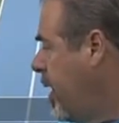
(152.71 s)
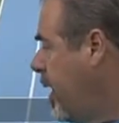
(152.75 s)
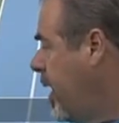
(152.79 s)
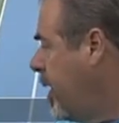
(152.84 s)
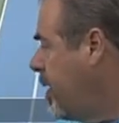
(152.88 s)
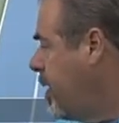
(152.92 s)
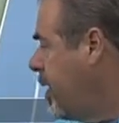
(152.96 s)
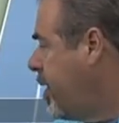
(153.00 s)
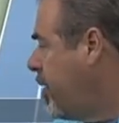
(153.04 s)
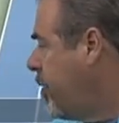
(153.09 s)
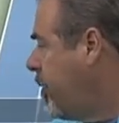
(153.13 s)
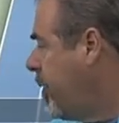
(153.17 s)

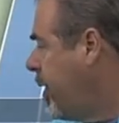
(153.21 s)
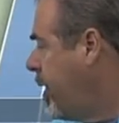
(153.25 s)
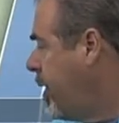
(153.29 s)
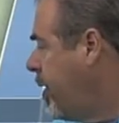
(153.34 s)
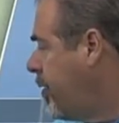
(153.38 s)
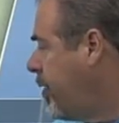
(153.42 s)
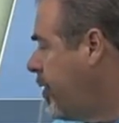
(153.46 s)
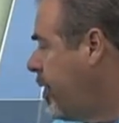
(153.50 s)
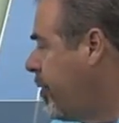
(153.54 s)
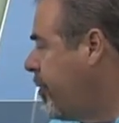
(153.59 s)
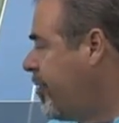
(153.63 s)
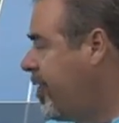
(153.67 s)
Another one
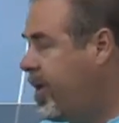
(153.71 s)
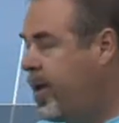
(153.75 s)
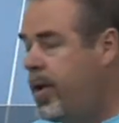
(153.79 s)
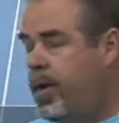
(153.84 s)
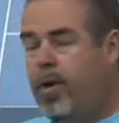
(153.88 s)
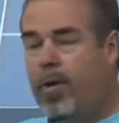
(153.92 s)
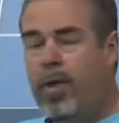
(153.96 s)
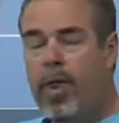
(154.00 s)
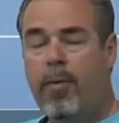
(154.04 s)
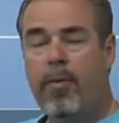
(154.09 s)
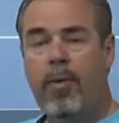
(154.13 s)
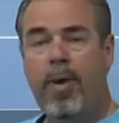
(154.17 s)
is a
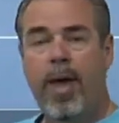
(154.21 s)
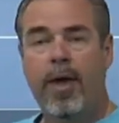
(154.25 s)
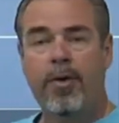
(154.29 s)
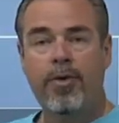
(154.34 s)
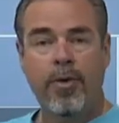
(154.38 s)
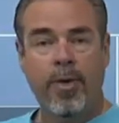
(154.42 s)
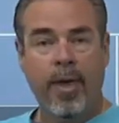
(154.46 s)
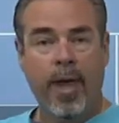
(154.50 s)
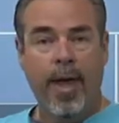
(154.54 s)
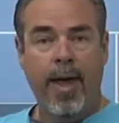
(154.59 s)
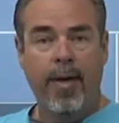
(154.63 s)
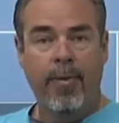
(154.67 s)
video that we
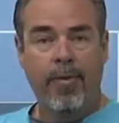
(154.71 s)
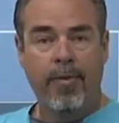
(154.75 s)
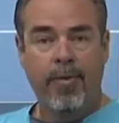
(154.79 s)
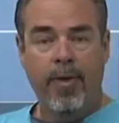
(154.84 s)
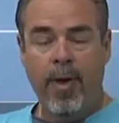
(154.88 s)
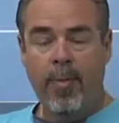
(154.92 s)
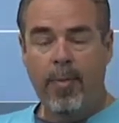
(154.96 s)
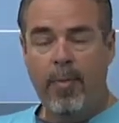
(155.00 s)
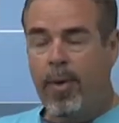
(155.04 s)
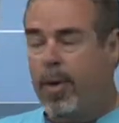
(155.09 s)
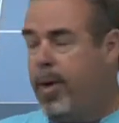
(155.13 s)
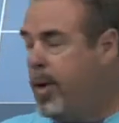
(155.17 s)
actually had
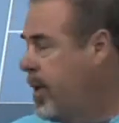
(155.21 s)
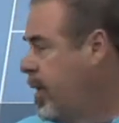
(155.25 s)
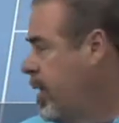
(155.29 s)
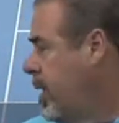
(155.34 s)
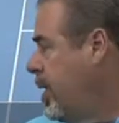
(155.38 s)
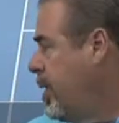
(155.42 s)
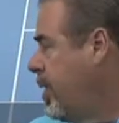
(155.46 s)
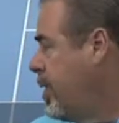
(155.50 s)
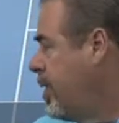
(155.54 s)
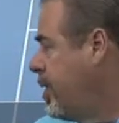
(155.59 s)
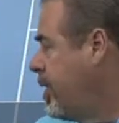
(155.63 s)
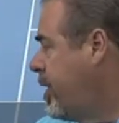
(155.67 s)
separate,
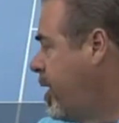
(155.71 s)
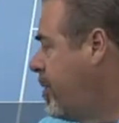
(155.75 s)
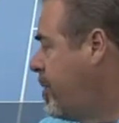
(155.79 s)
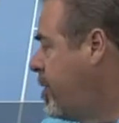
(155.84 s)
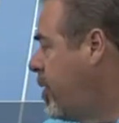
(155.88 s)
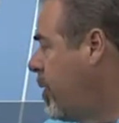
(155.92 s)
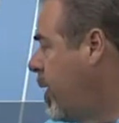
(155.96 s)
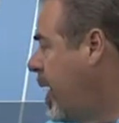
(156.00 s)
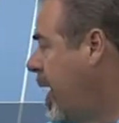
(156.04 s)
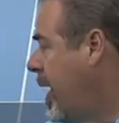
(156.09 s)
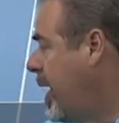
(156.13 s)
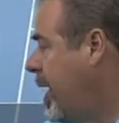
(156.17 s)
the
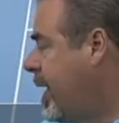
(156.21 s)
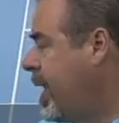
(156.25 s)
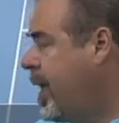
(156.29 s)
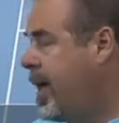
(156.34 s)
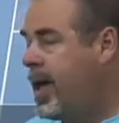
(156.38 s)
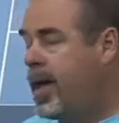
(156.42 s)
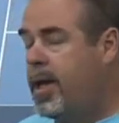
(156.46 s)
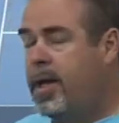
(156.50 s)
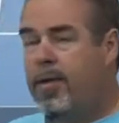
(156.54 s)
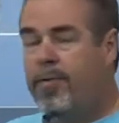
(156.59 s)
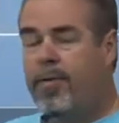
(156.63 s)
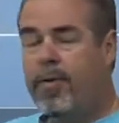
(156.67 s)

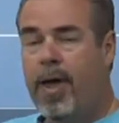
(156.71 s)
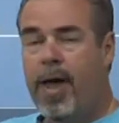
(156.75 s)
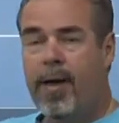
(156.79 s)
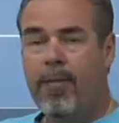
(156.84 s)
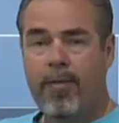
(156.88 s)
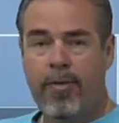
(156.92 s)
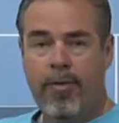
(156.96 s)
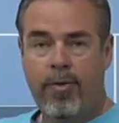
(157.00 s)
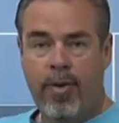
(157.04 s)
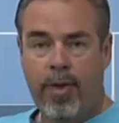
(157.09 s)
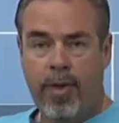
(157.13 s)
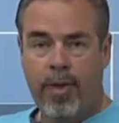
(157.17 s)
WIN. If you
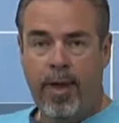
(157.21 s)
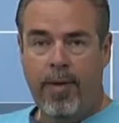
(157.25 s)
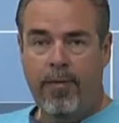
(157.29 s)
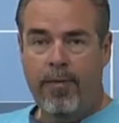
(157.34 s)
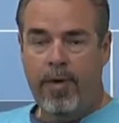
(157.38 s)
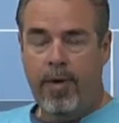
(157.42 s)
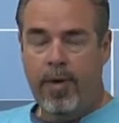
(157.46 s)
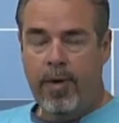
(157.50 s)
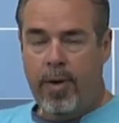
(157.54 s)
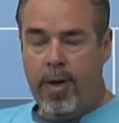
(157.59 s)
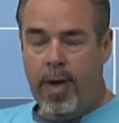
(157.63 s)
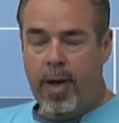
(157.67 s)
haven't seen that
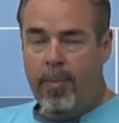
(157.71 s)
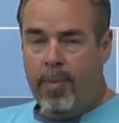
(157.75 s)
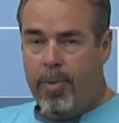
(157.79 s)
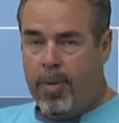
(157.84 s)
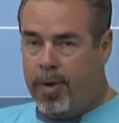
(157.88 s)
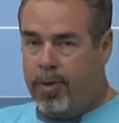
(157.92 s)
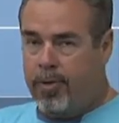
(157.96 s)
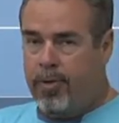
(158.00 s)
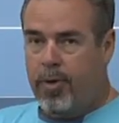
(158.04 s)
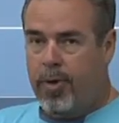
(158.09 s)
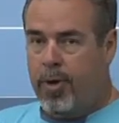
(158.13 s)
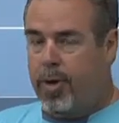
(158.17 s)
video yet,
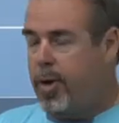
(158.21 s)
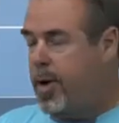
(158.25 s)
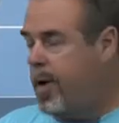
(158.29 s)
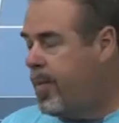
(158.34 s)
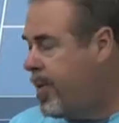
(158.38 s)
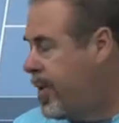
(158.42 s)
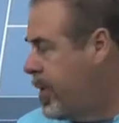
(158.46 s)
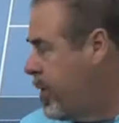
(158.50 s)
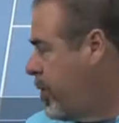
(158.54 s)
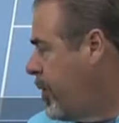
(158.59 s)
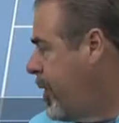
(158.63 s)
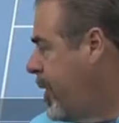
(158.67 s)
please look it
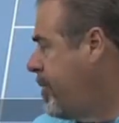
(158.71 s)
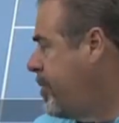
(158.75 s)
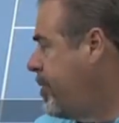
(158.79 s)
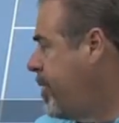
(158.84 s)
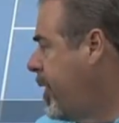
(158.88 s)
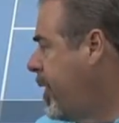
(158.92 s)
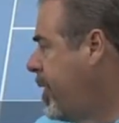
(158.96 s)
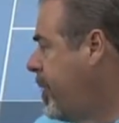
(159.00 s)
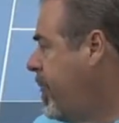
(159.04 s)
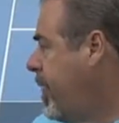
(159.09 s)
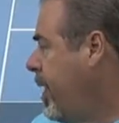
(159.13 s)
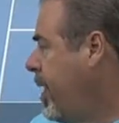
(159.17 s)
up on the
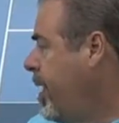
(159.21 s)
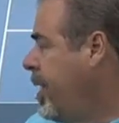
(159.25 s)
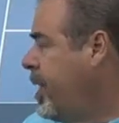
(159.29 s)
website.